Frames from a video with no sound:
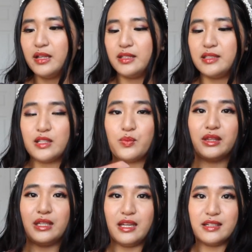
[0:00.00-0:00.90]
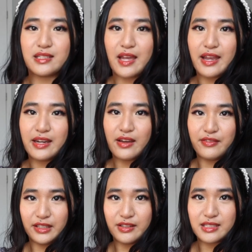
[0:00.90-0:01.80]
This is what the inside of
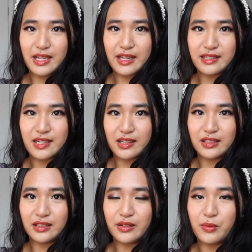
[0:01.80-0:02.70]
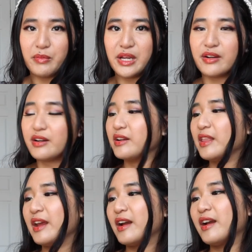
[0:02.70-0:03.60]
it looks like. It's got the little mirror
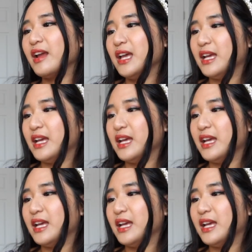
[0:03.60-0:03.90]
there.